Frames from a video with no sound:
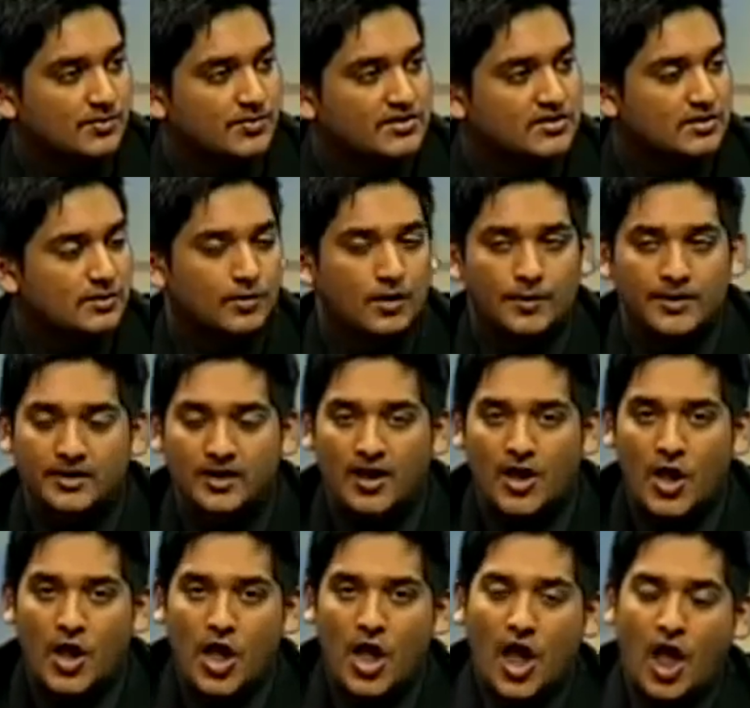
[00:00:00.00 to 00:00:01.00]
Mr. Mohammed.
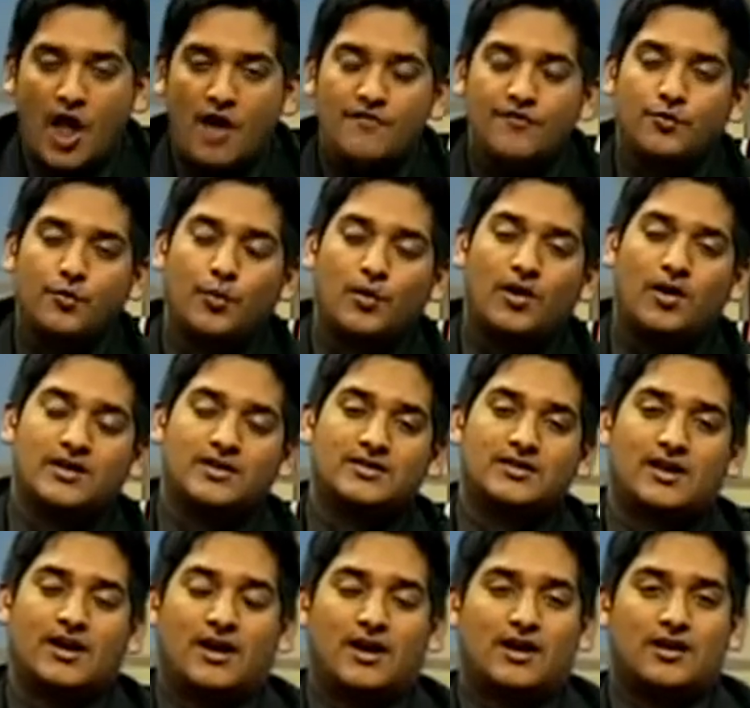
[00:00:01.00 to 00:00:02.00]

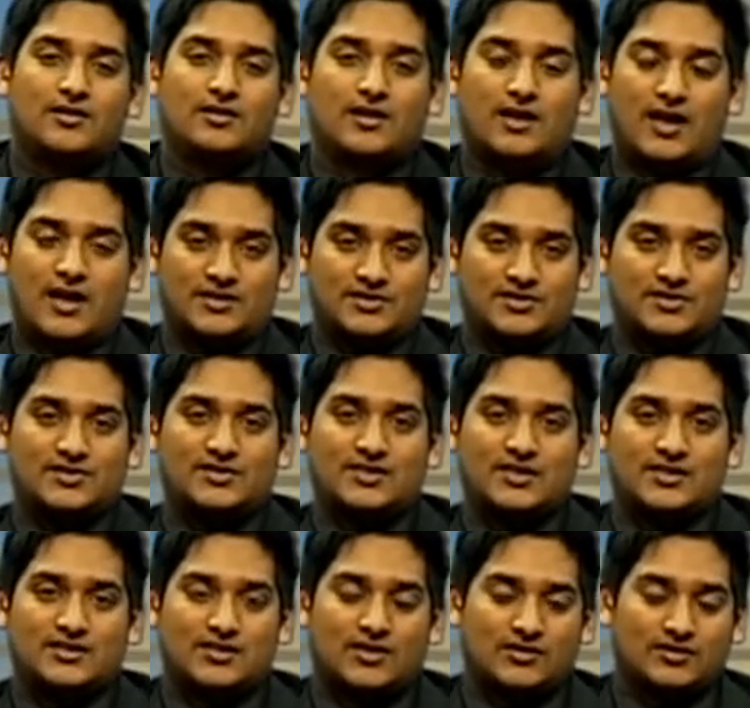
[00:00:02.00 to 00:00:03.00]

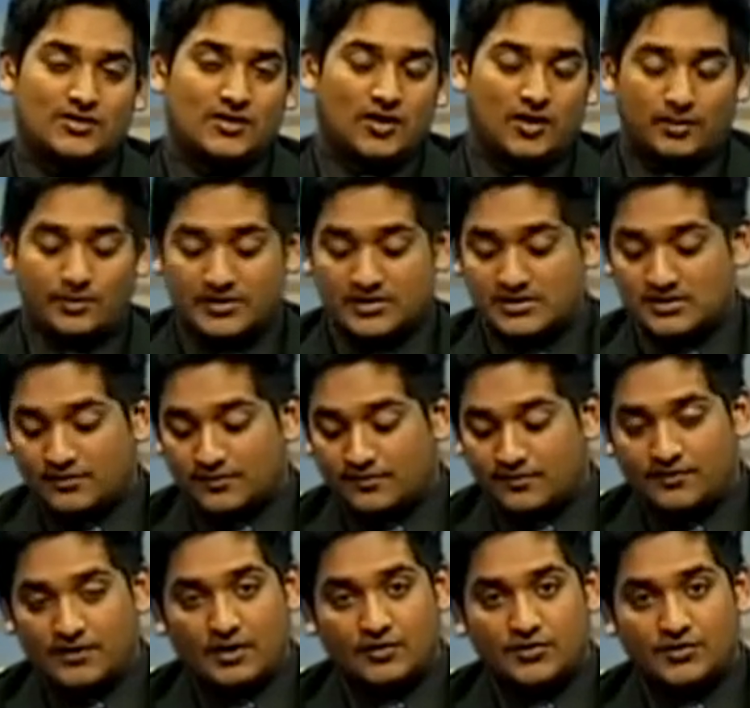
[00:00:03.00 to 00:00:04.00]
F1RST.com. It's a
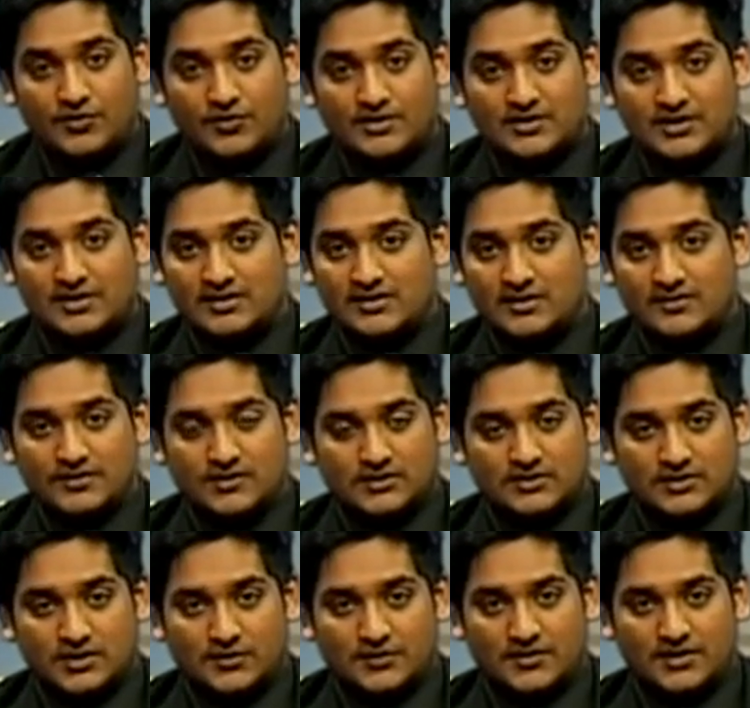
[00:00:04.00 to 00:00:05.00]
very great idea, a
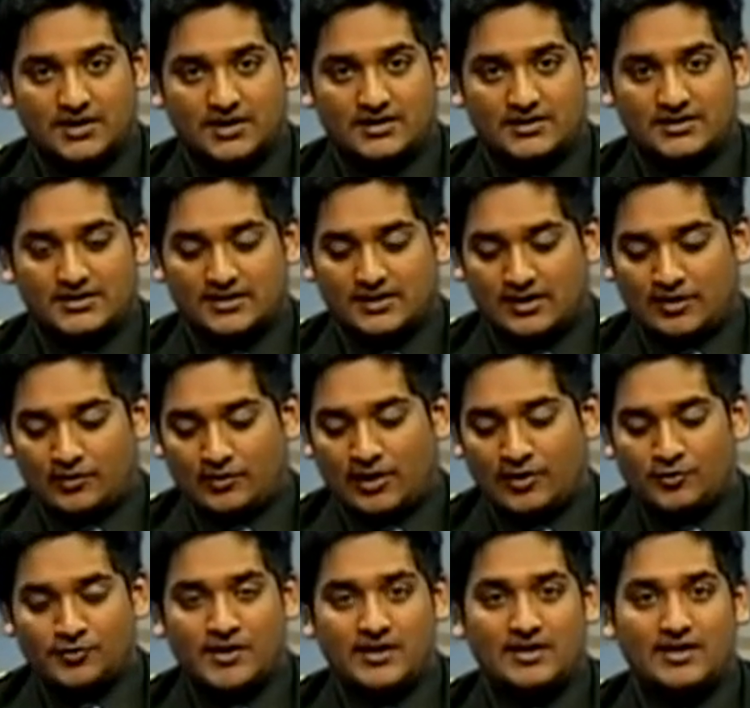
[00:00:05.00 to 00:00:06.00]
very novel idea. I
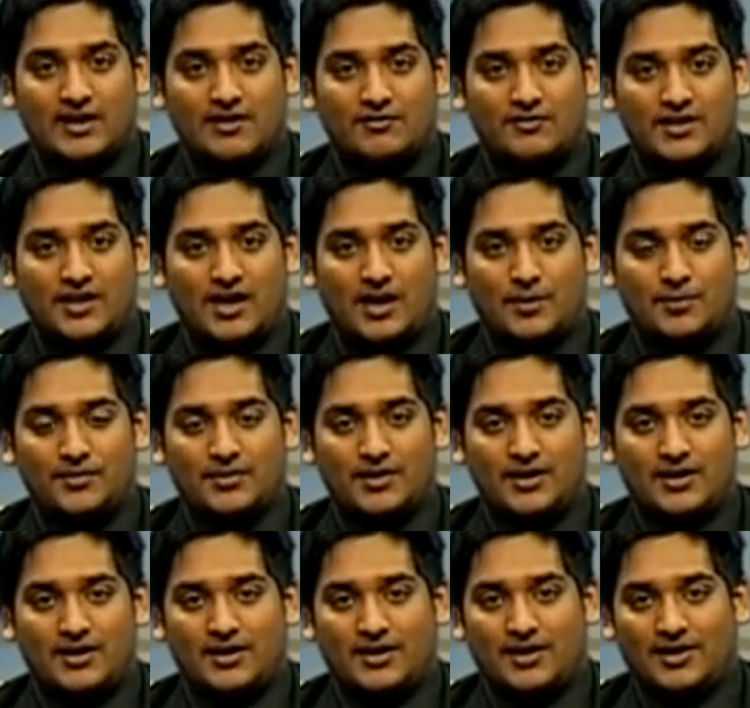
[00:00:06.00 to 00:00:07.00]
already have the app.
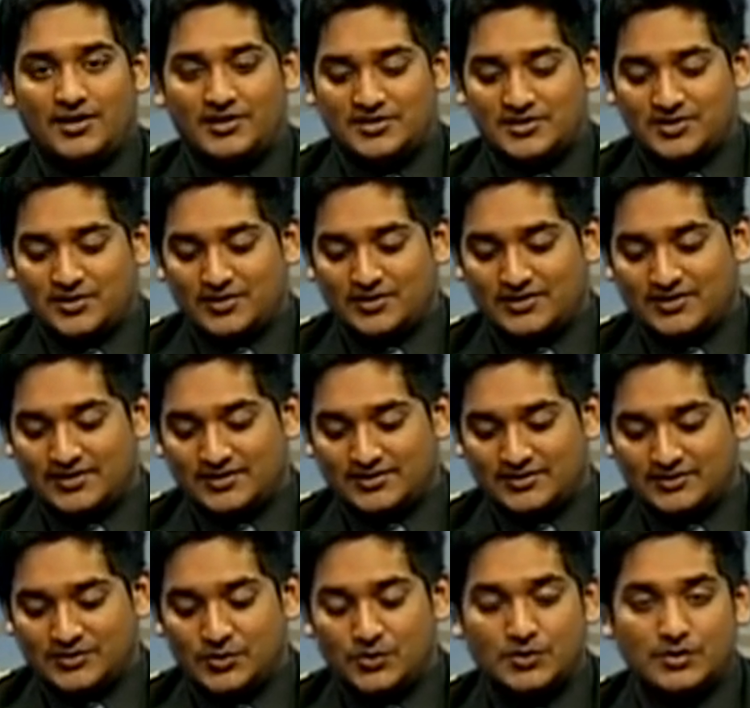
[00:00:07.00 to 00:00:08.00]
It's on
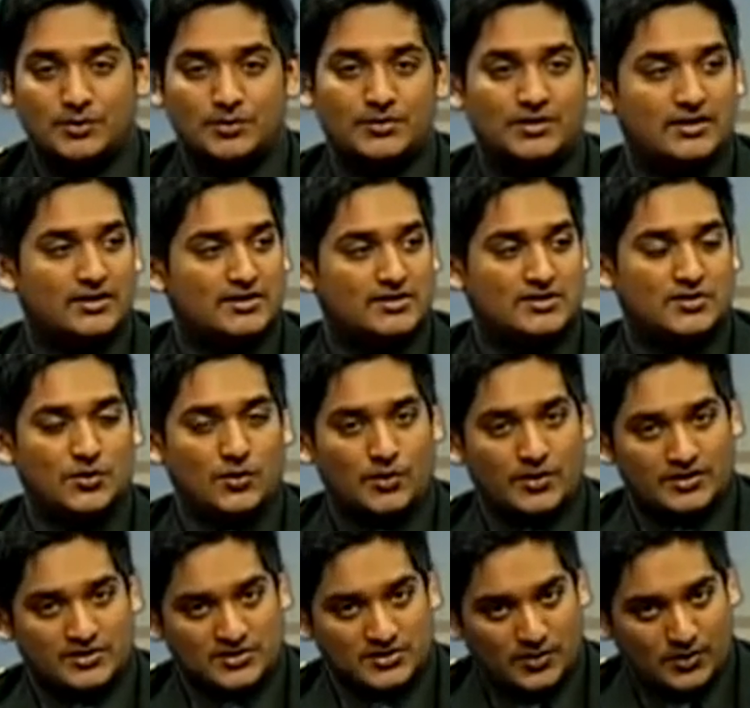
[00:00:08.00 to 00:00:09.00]
Google Play
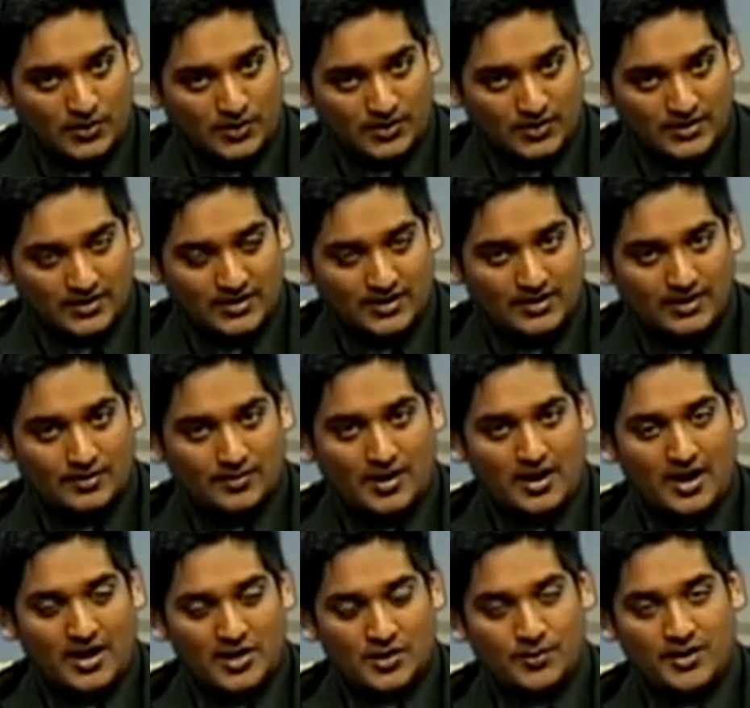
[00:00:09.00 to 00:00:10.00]
Store. It's on the
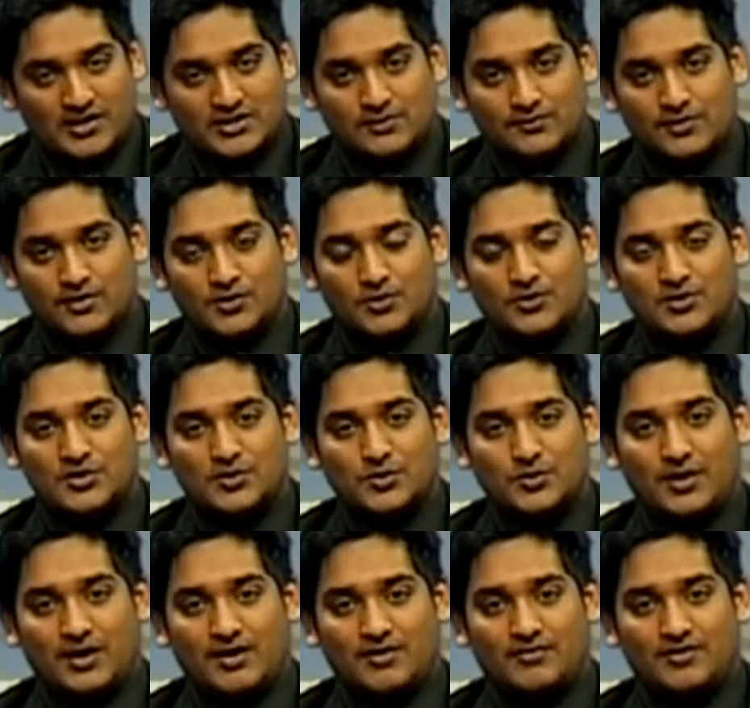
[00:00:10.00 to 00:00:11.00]
iOS for those
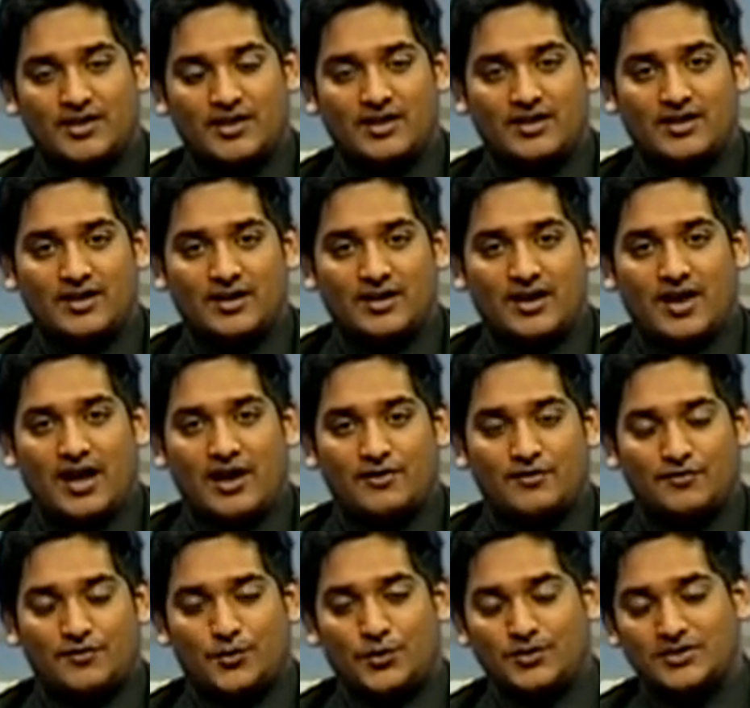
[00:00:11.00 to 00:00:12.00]
who have their
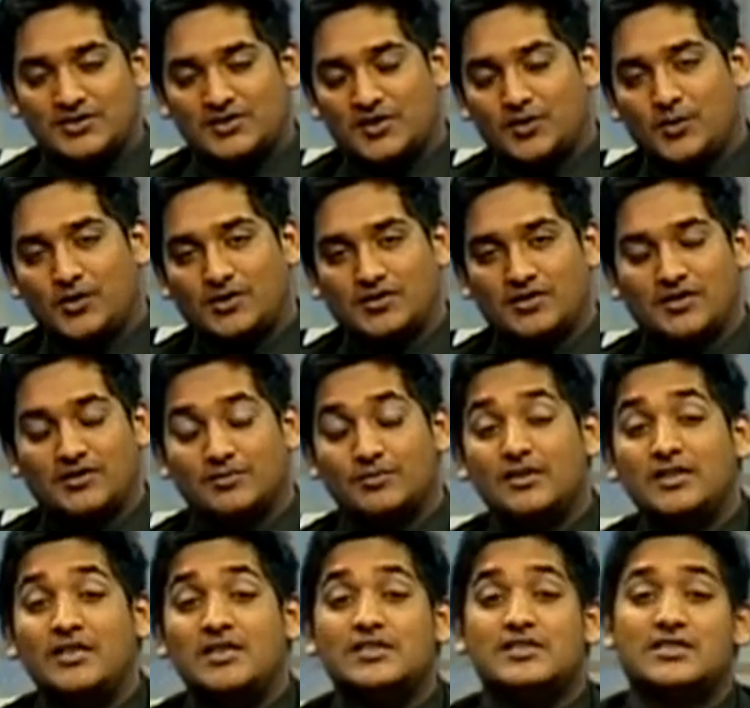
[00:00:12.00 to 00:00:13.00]
iPhones and whatnot.
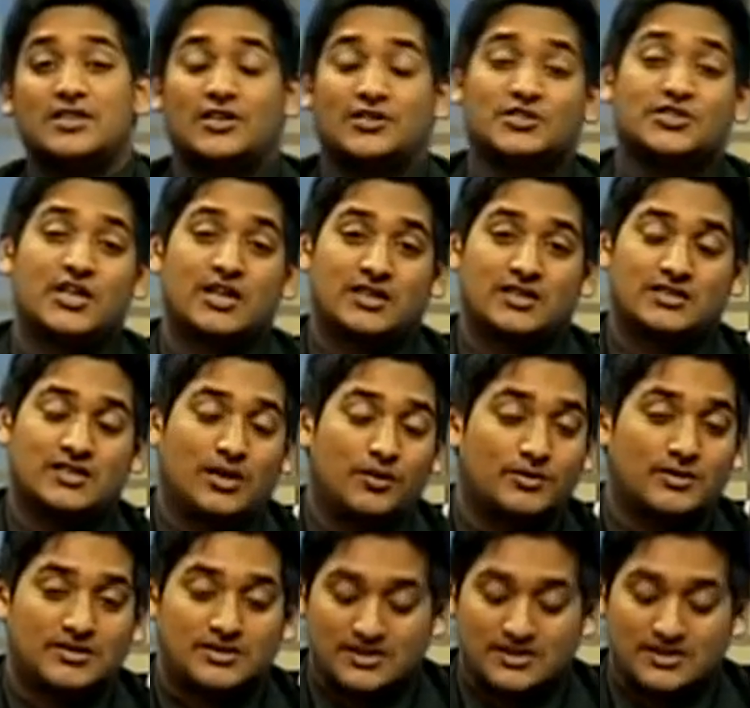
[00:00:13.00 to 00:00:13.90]
Please check it out.